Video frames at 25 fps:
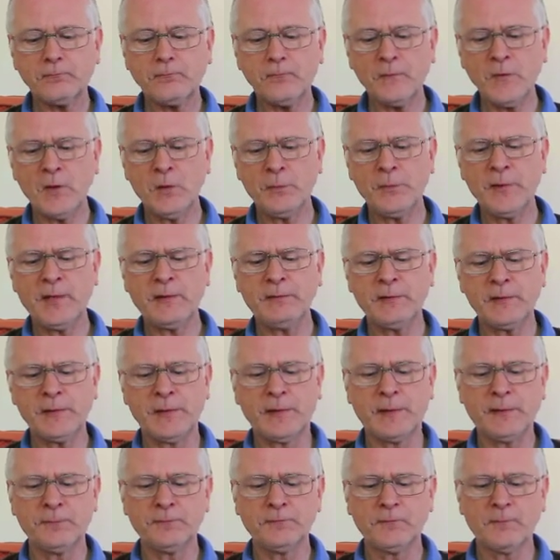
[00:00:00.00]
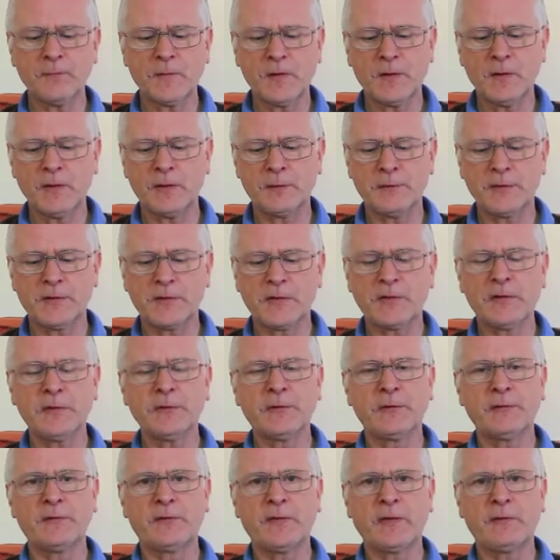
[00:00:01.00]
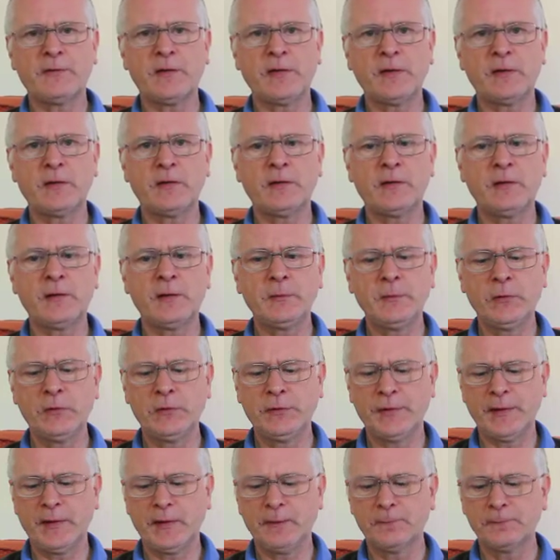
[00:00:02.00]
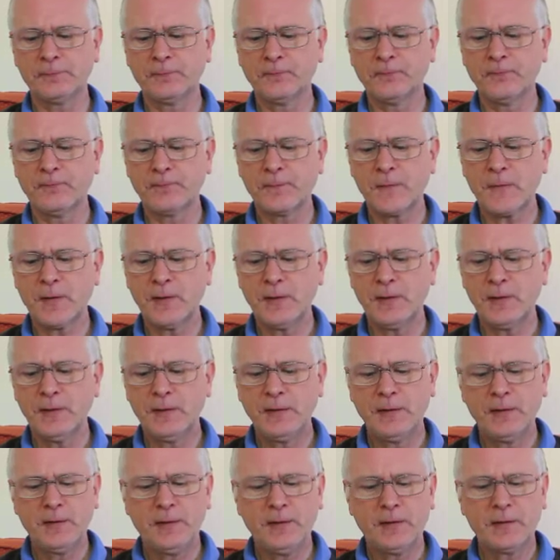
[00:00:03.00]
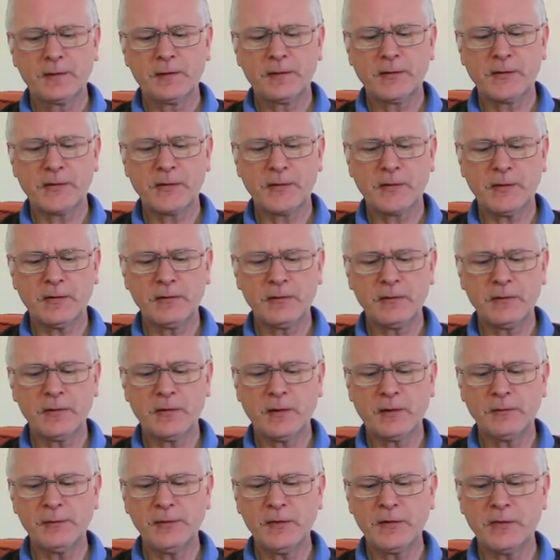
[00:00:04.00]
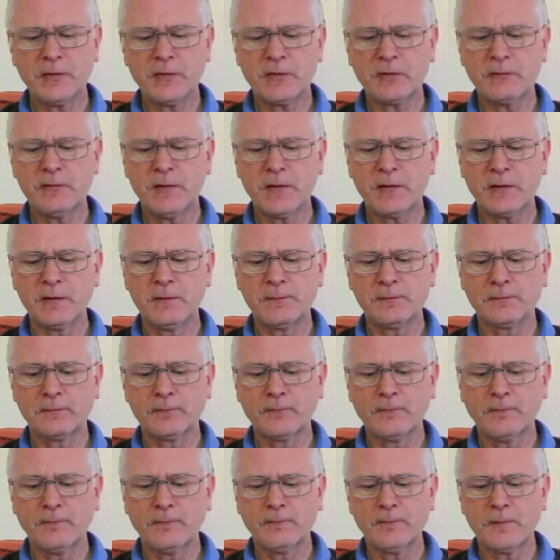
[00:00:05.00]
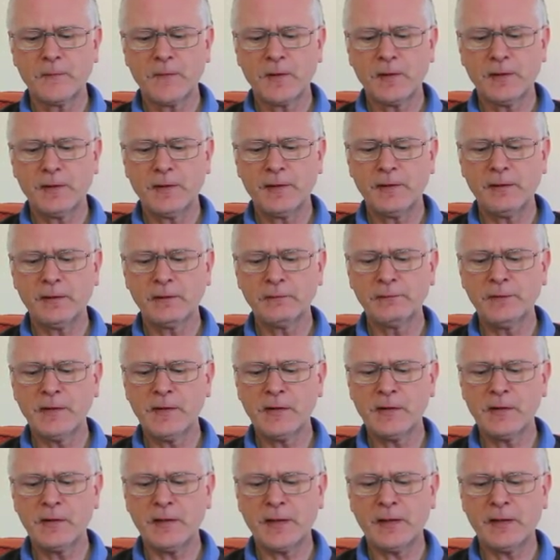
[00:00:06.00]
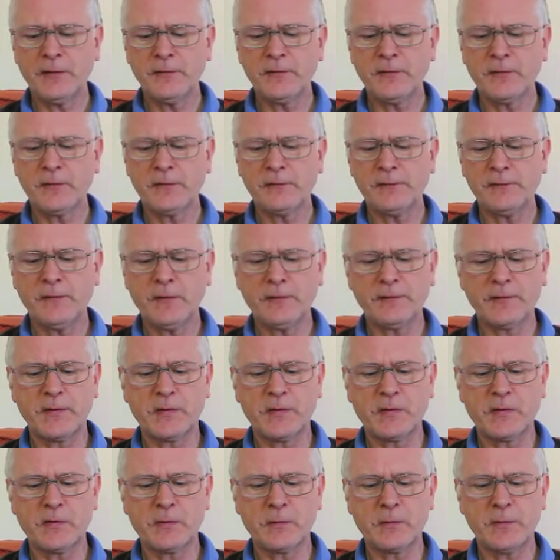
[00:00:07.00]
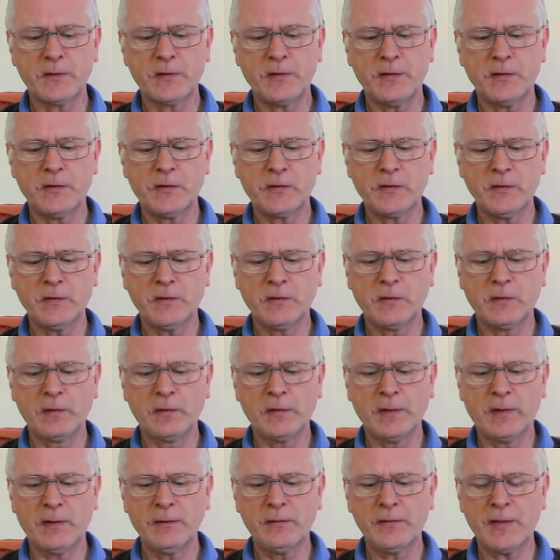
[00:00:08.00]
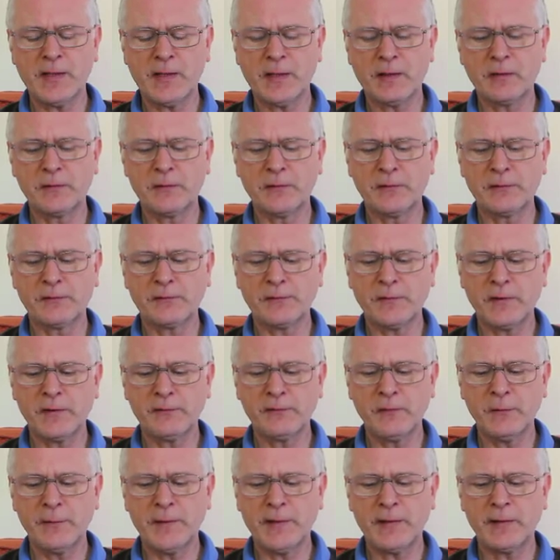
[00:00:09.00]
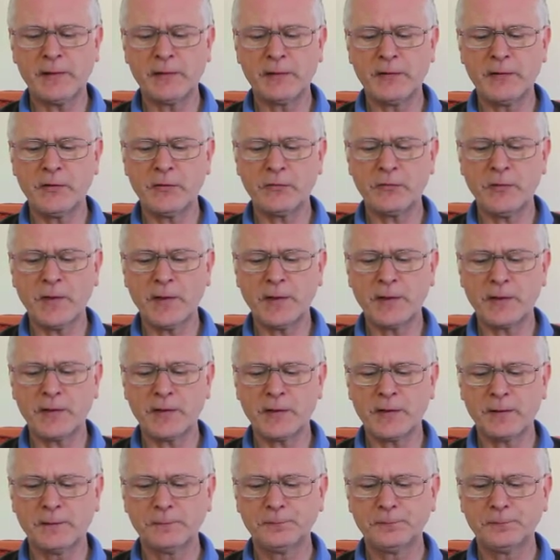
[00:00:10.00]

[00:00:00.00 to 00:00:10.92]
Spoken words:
Apparently it was still very early morning. The sun had only just risen, and had risen out of the forests which he saw low down and far away on his right.